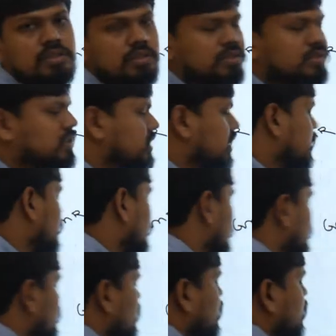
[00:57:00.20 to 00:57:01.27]
Z.
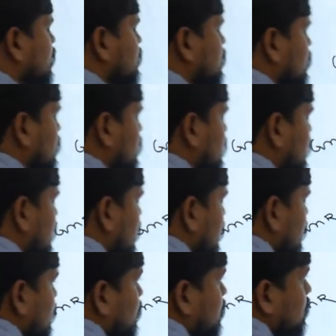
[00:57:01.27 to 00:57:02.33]
Okay. So C
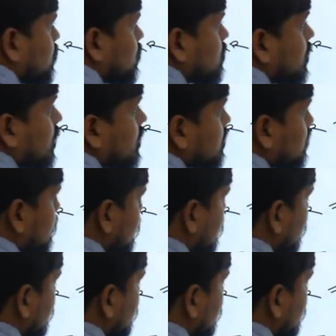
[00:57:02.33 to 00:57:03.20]
into, not C,